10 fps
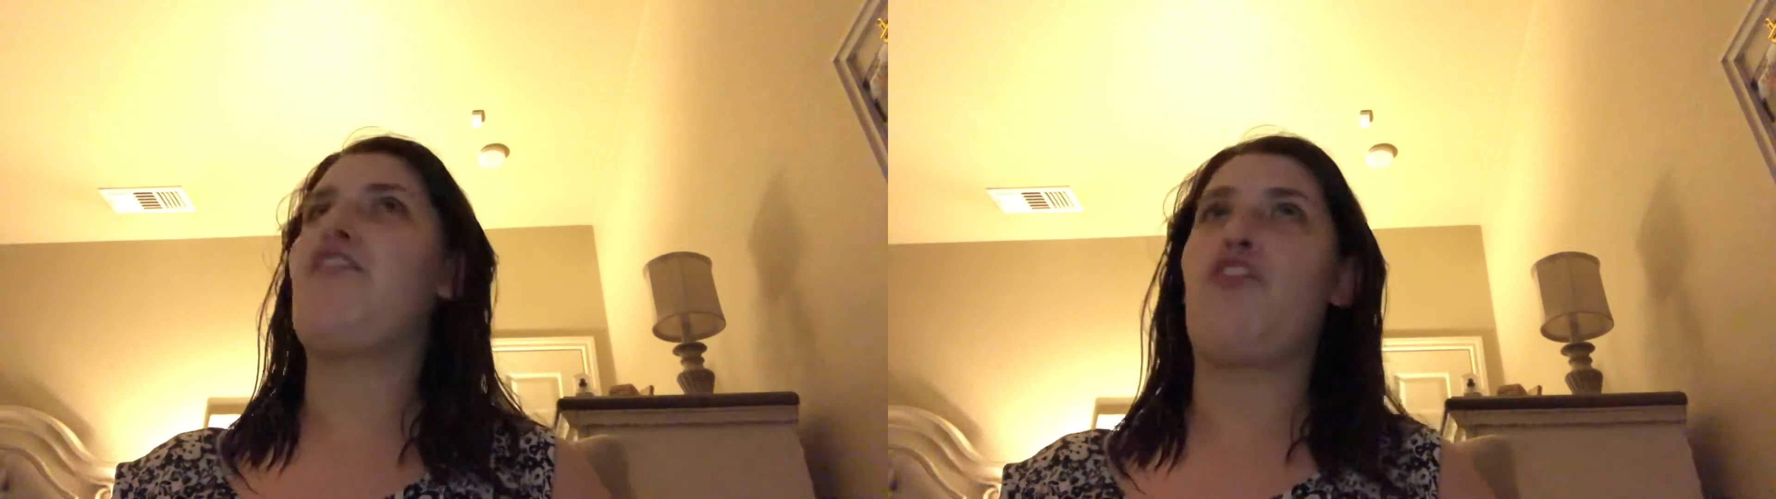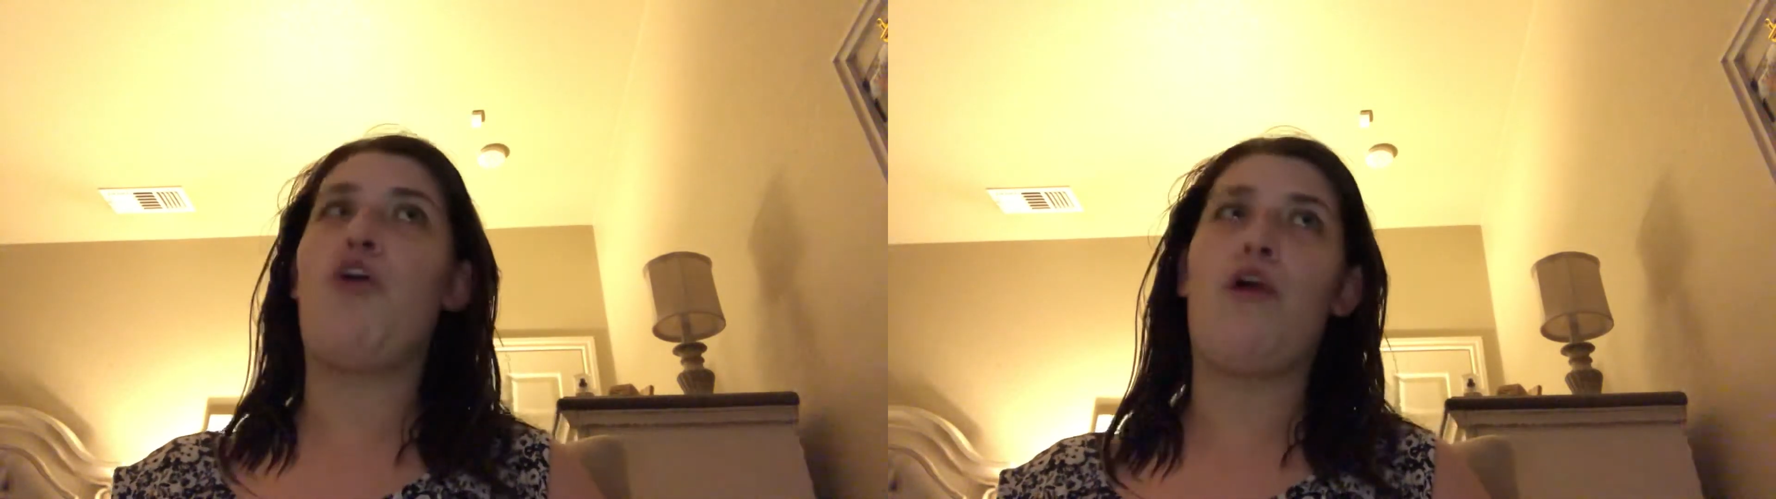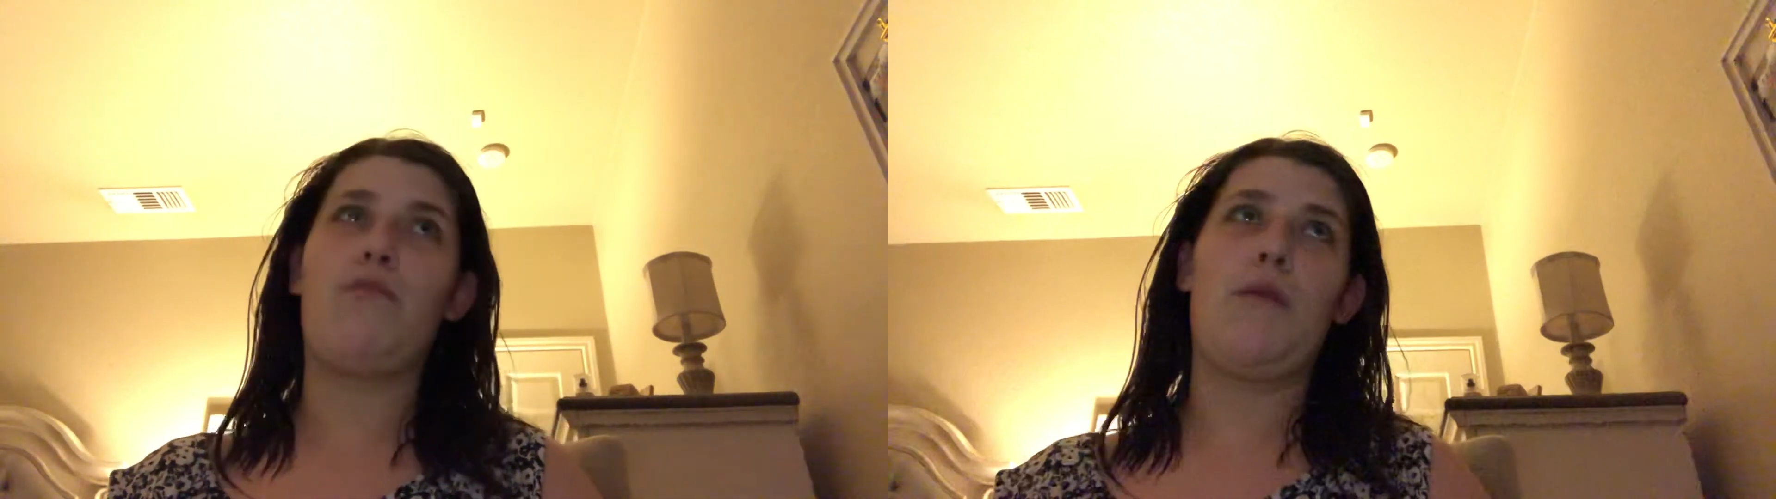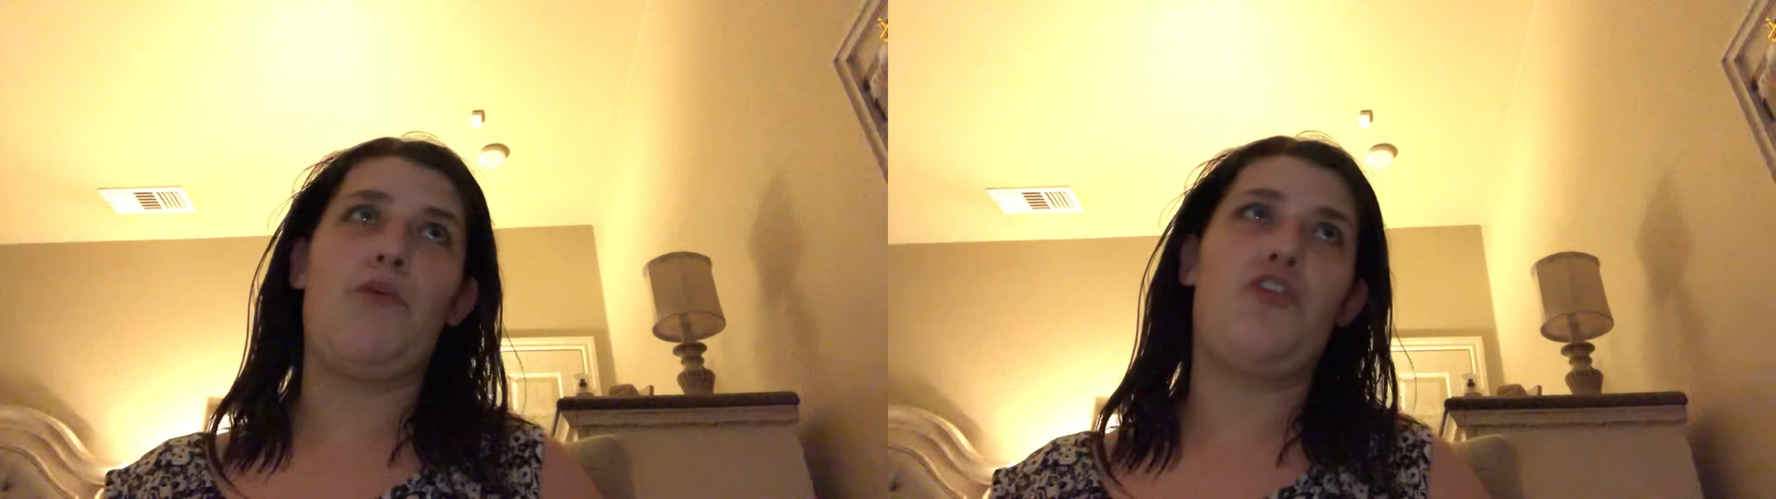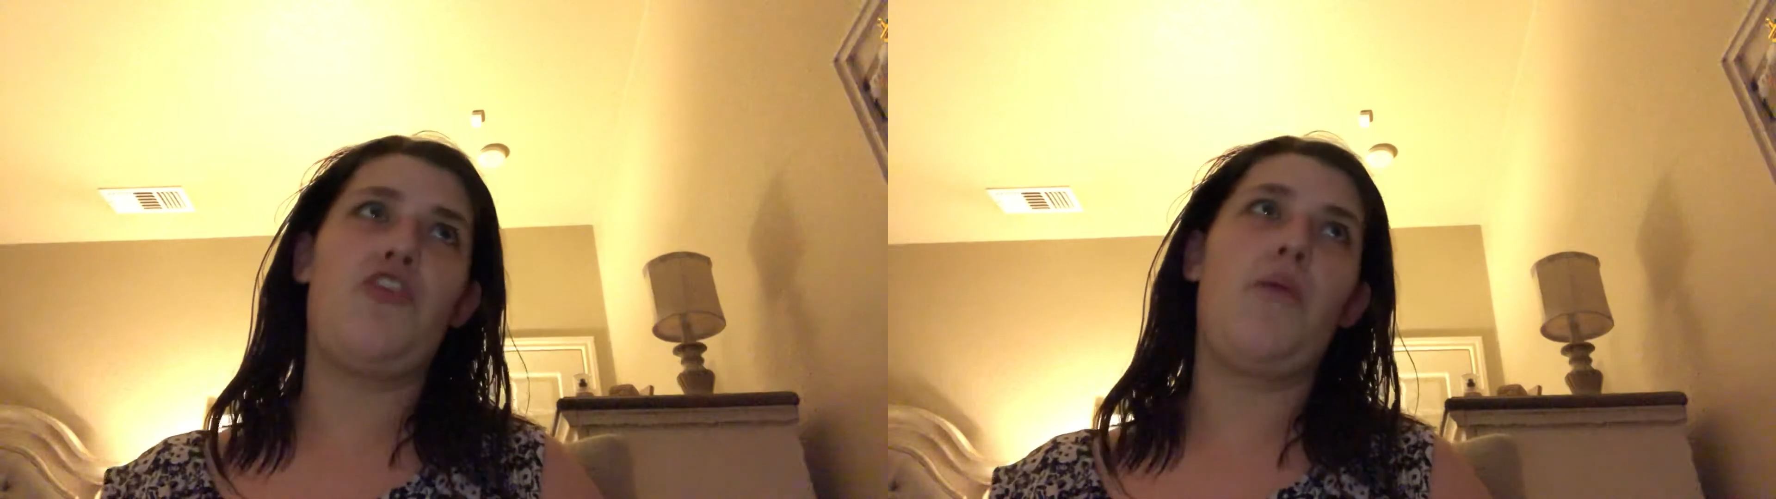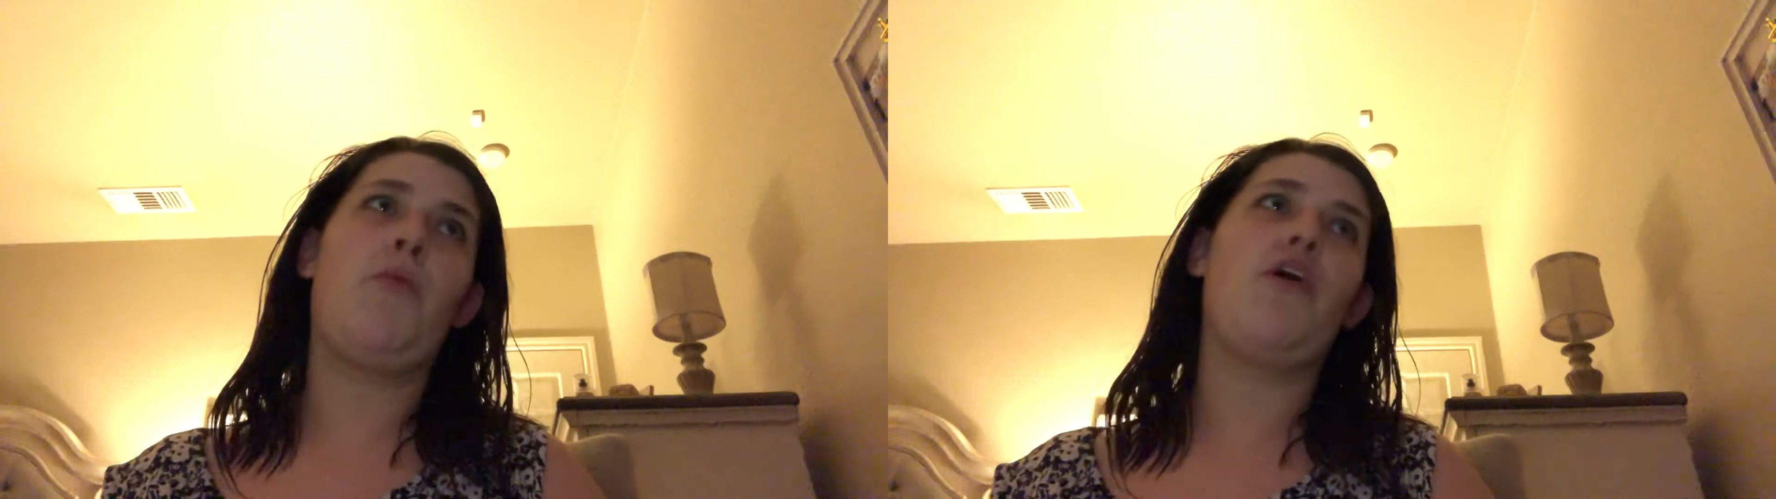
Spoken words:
a core membership,